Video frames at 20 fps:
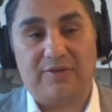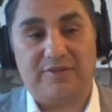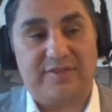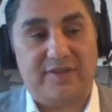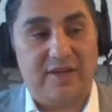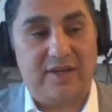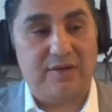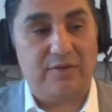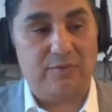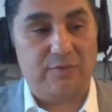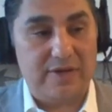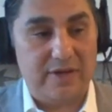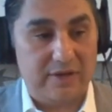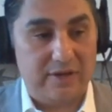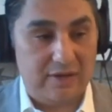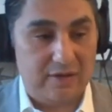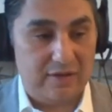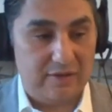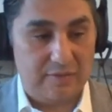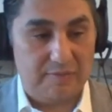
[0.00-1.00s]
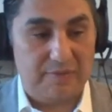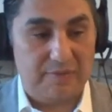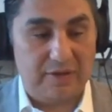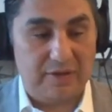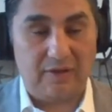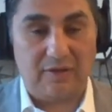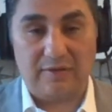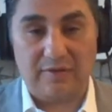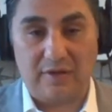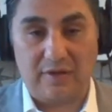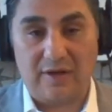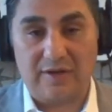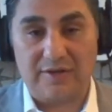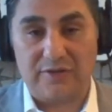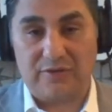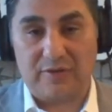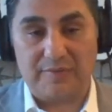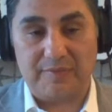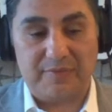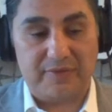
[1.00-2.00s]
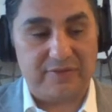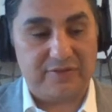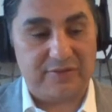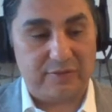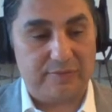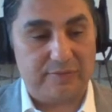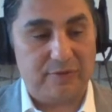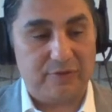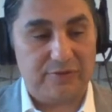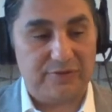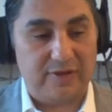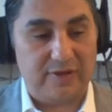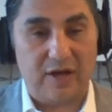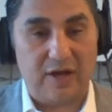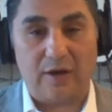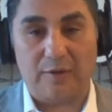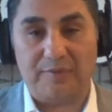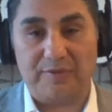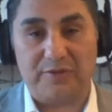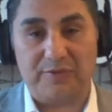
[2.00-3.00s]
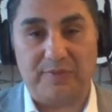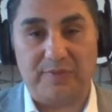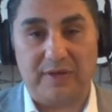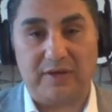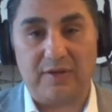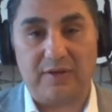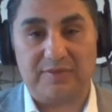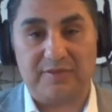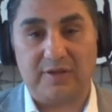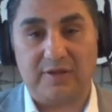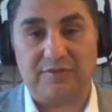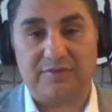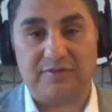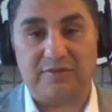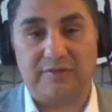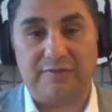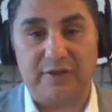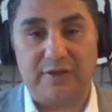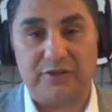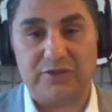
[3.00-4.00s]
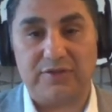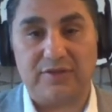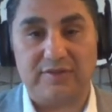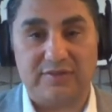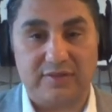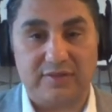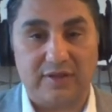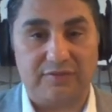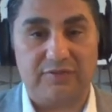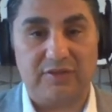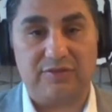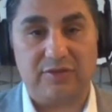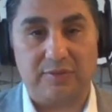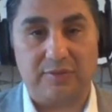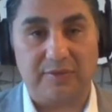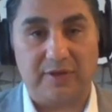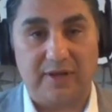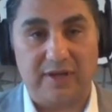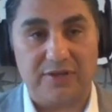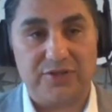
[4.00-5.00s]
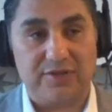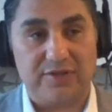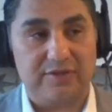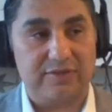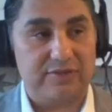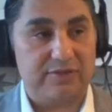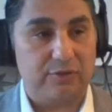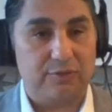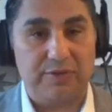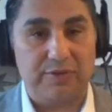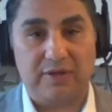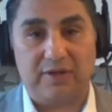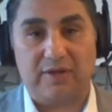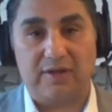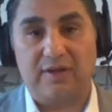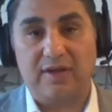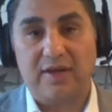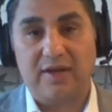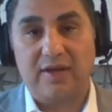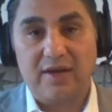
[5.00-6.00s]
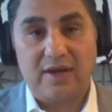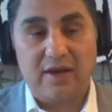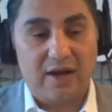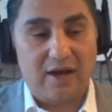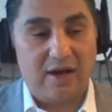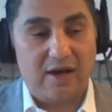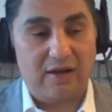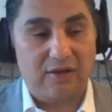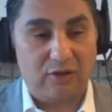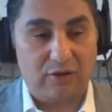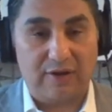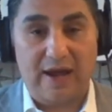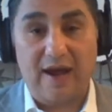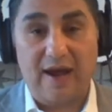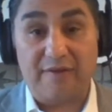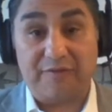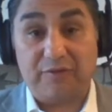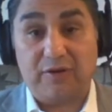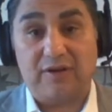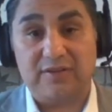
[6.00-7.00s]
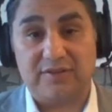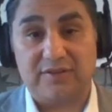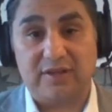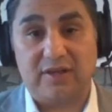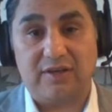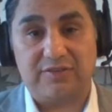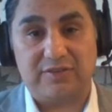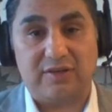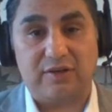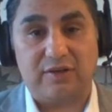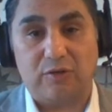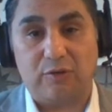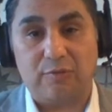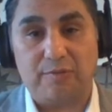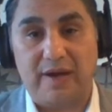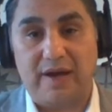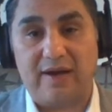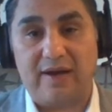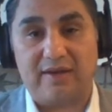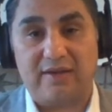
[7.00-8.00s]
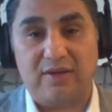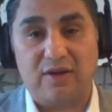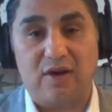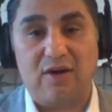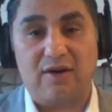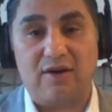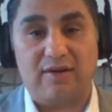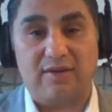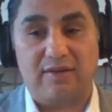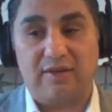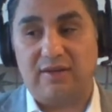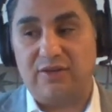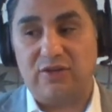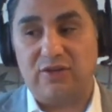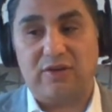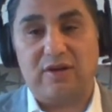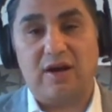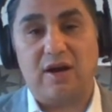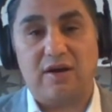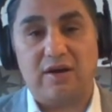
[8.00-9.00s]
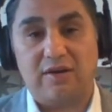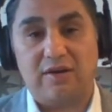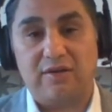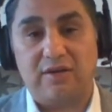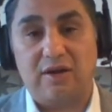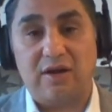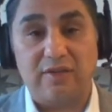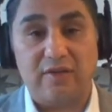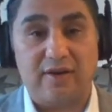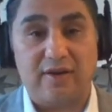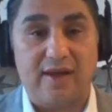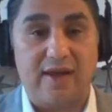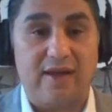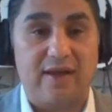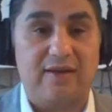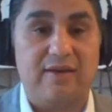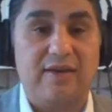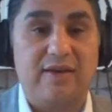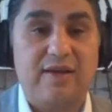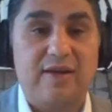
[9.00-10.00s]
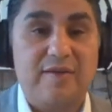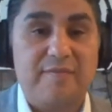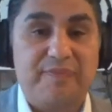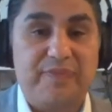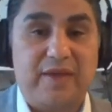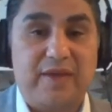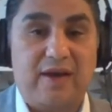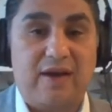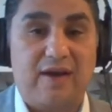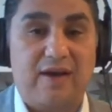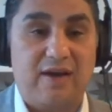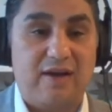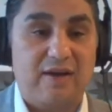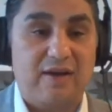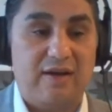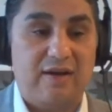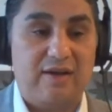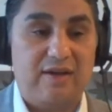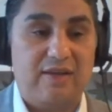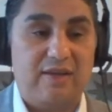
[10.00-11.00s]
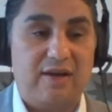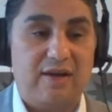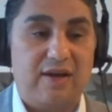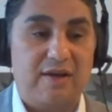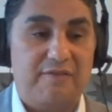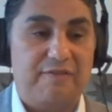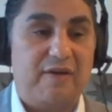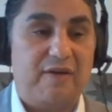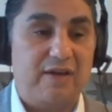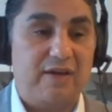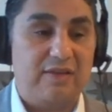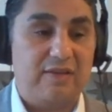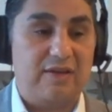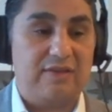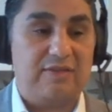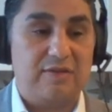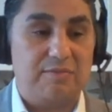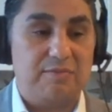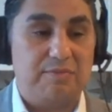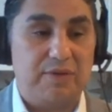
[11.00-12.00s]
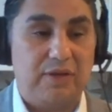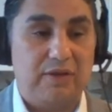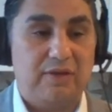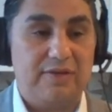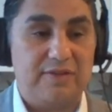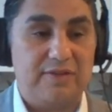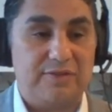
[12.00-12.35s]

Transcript: we're saying we the bill UNDRIP is supposed to help us become self-sufficient, self-determination, so we could uh, look after ourselves in our own backyard. And then you got on the other hand, uh, I find that the bill